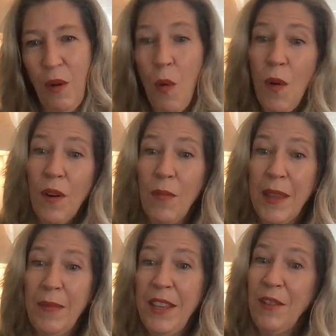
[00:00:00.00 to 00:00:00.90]
Or
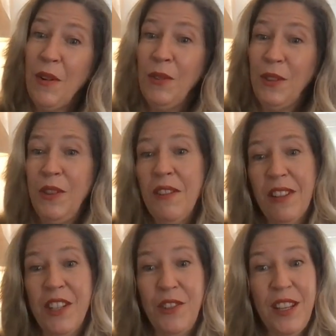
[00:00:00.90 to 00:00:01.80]
maybe you don't do your
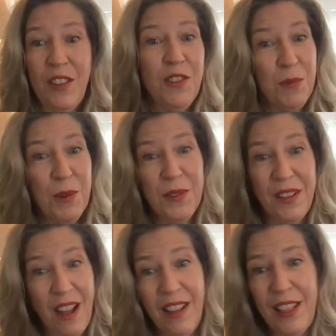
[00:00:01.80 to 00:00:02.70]
laundry and you're supposed to
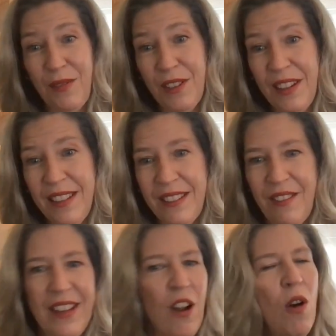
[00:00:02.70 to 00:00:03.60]
not leave your desk,
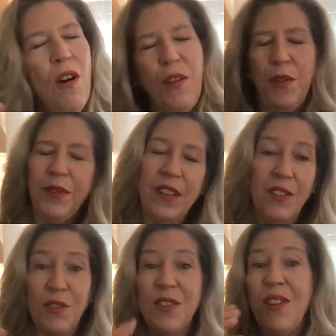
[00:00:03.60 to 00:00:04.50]
right? All those
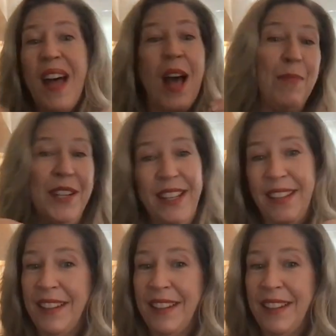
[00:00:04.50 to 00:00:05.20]
things are still happening.